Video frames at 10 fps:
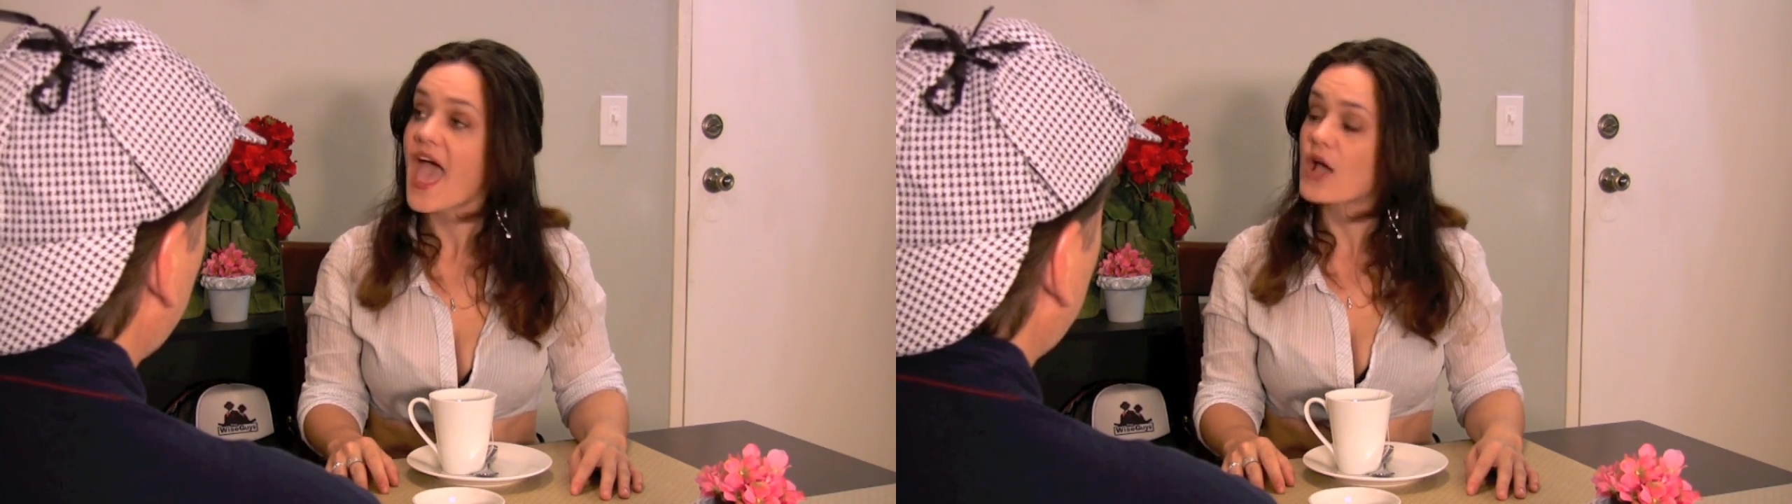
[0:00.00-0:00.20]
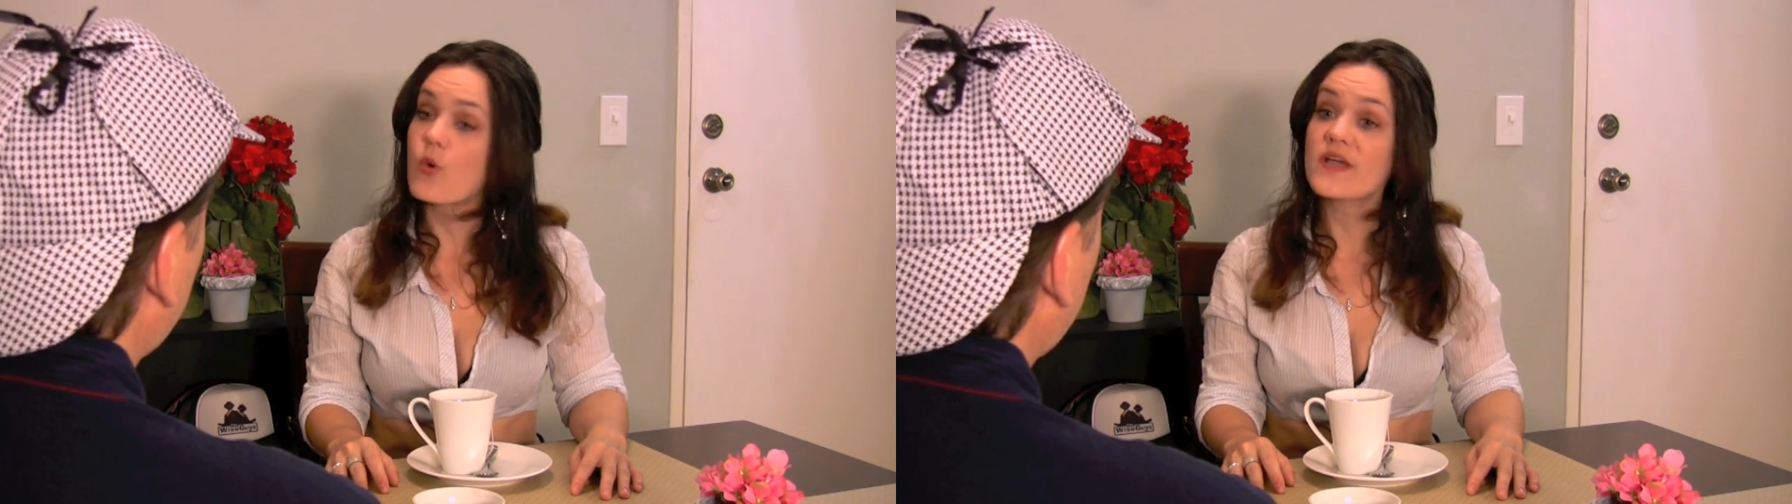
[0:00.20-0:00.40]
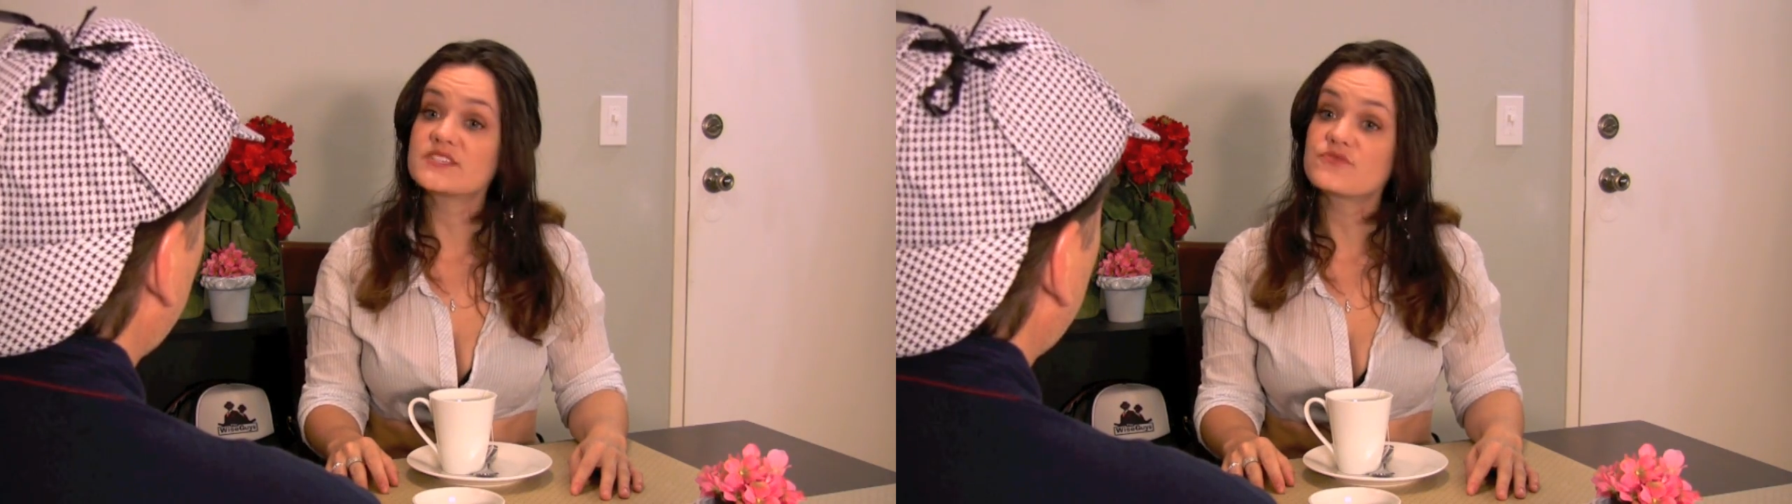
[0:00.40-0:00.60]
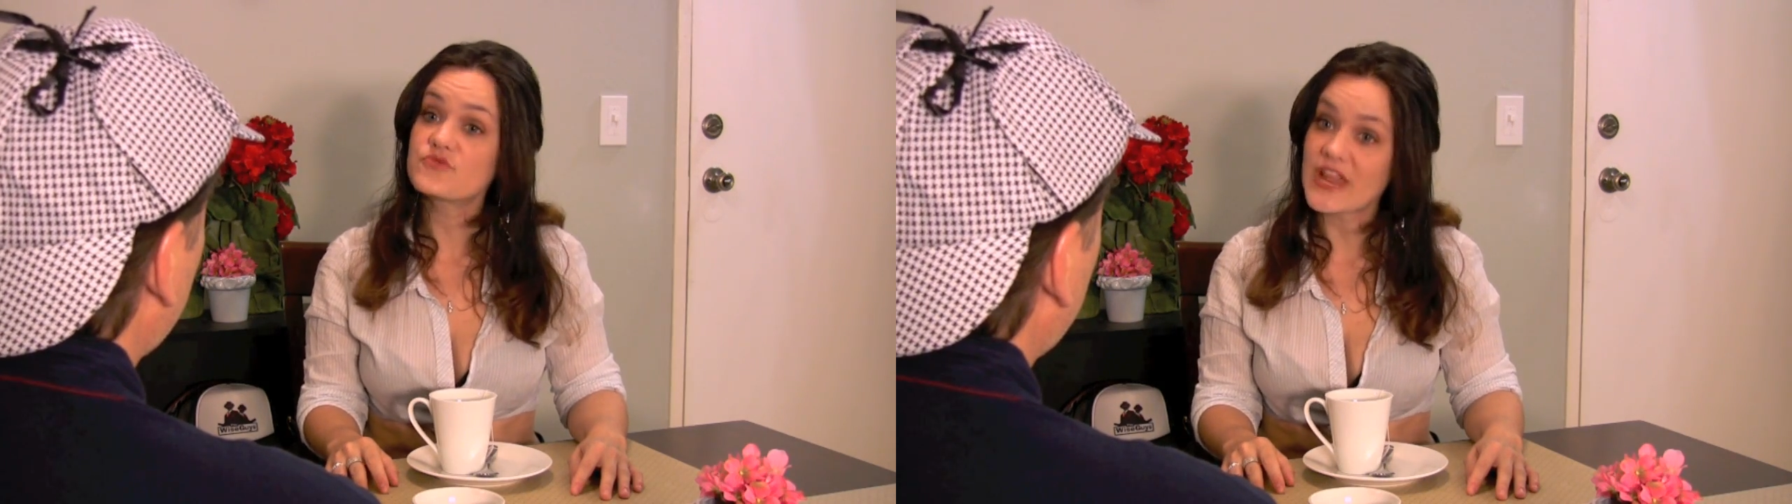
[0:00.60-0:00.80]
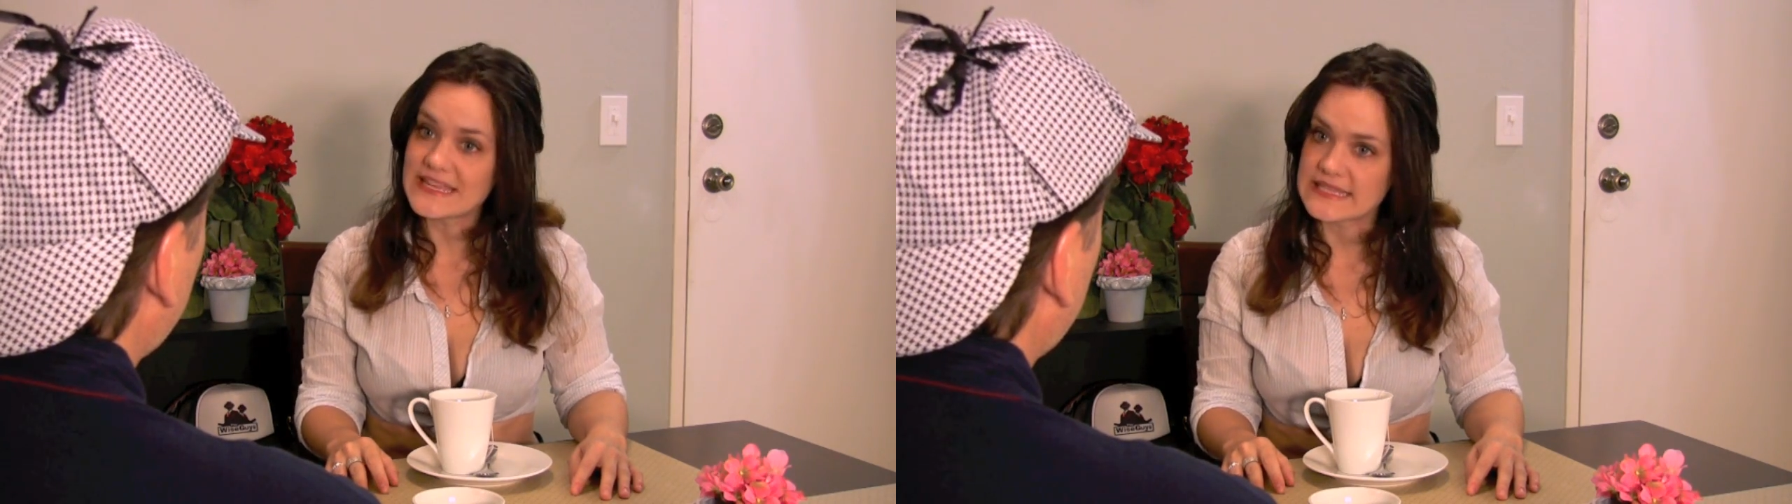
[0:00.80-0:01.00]
and quite
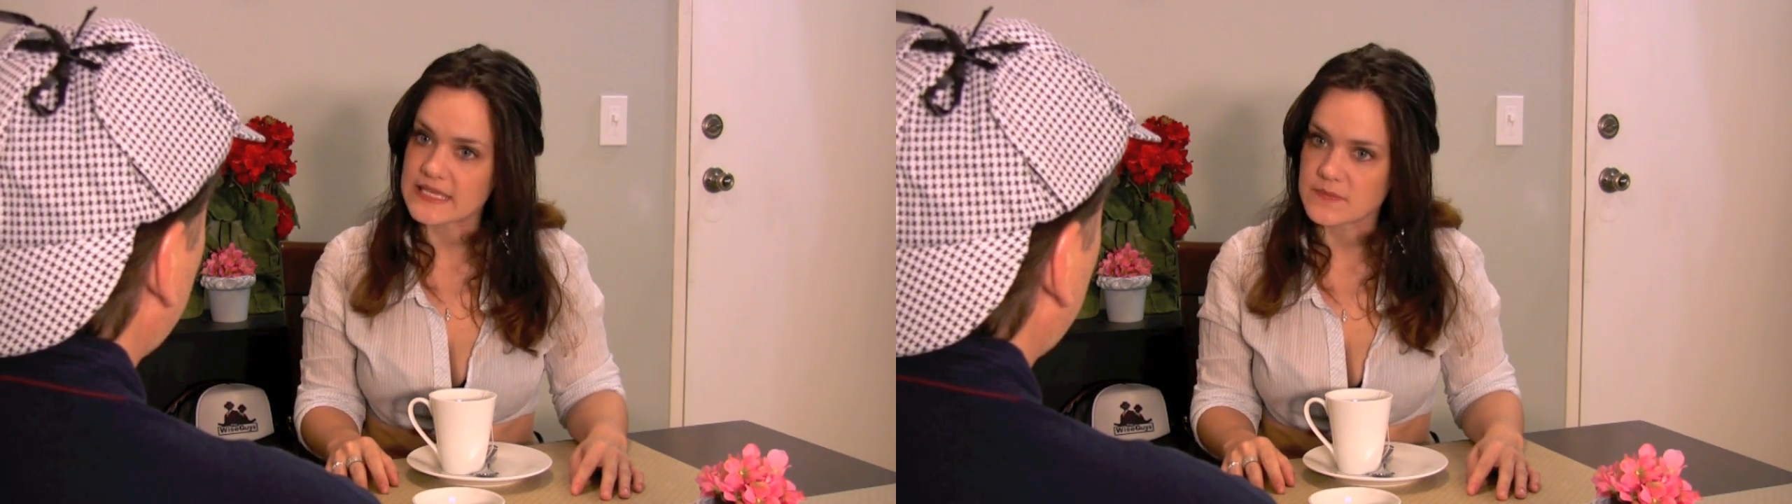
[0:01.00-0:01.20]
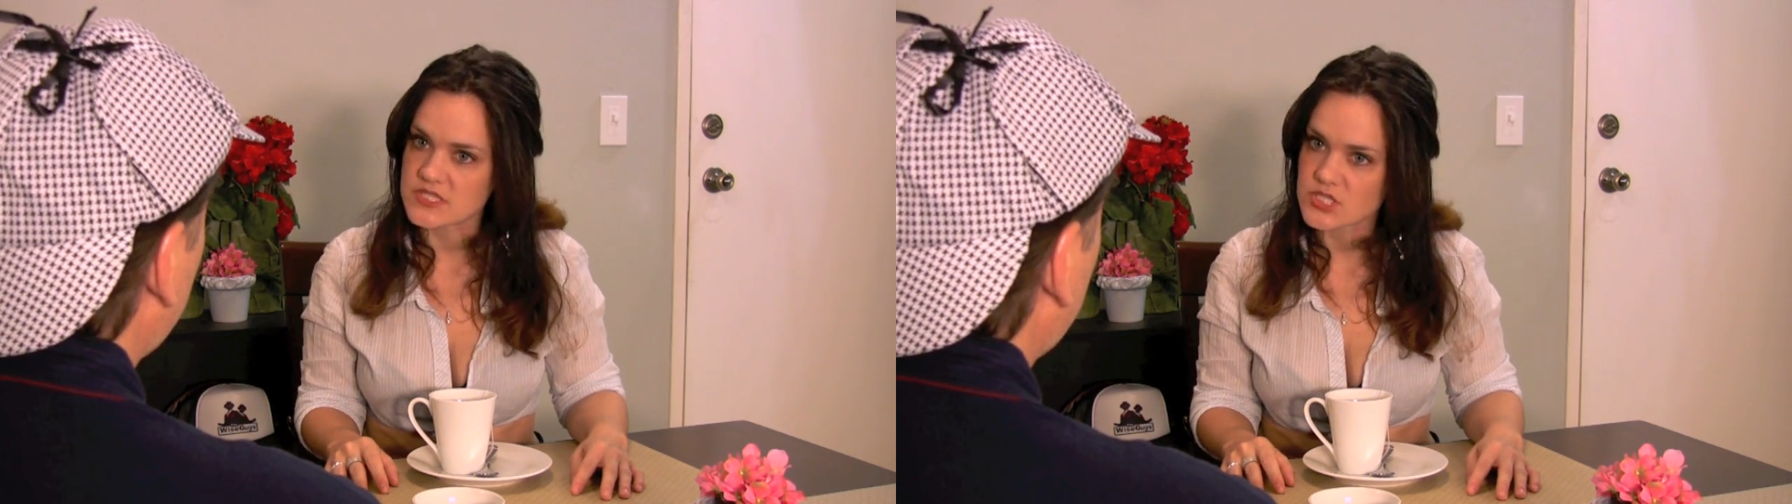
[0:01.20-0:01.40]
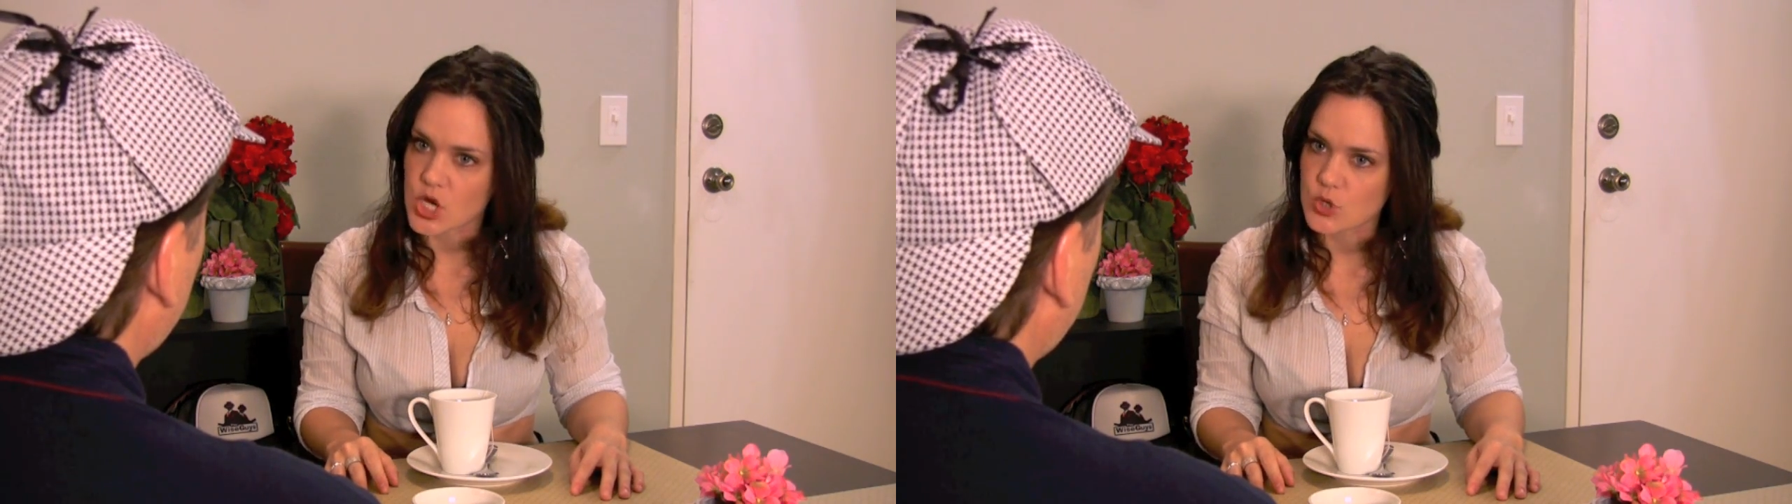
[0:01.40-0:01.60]
frankly, Mr.